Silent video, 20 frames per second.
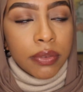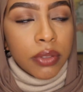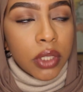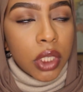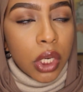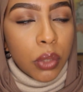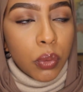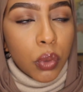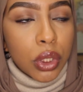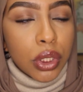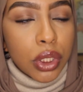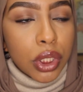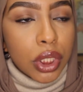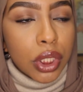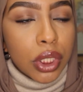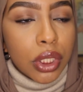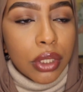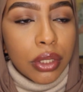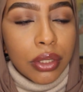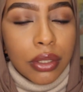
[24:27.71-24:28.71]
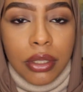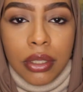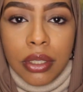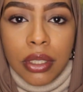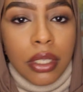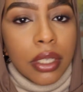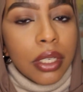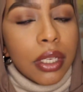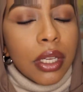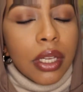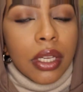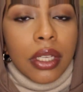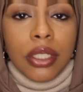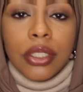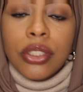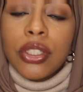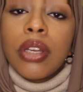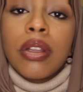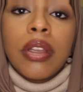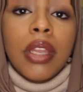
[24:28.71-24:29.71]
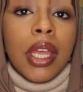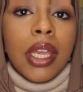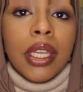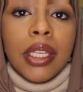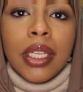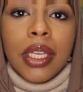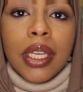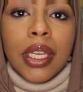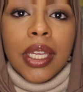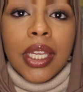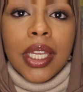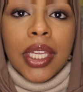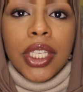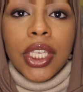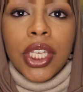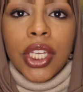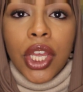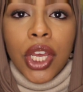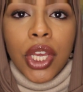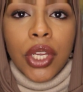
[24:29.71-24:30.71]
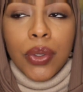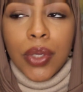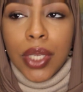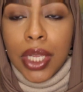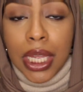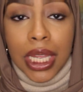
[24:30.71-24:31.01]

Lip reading: If you don't want to, don't like it, you know.